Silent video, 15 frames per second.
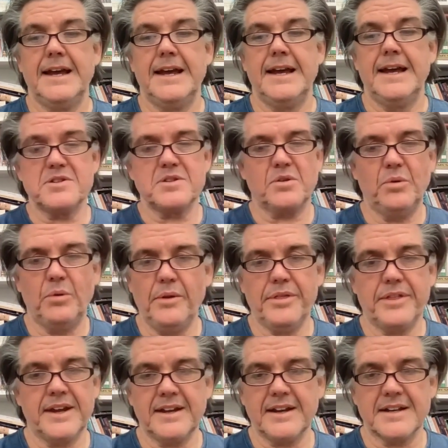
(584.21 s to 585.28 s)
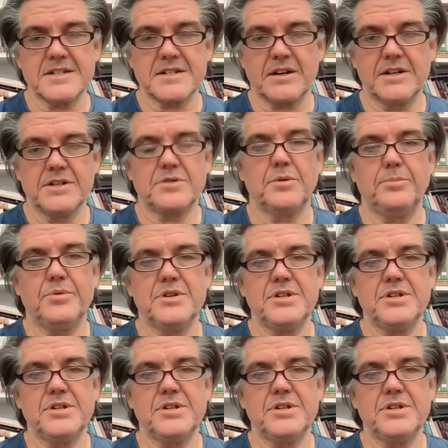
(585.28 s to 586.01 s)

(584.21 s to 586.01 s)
hey, look at this cool thing I started to